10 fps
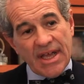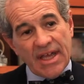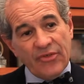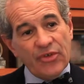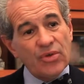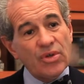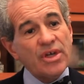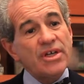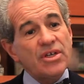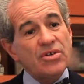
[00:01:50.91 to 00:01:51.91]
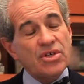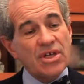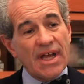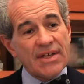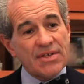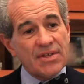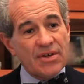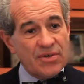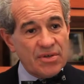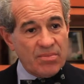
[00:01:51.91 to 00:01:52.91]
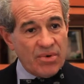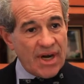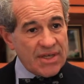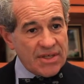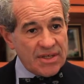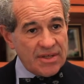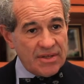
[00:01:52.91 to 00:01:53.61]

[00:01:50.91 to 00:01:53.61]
If you look at your chest, there's the breast,